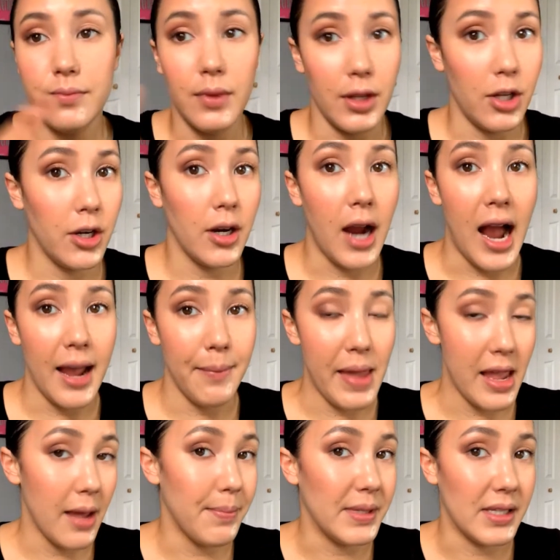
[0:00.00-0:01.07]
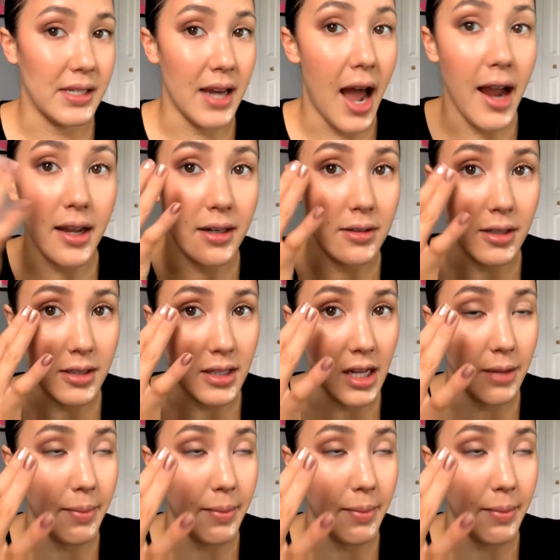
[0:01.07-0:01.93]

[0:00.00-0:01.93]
Your eye makeup is not going to look like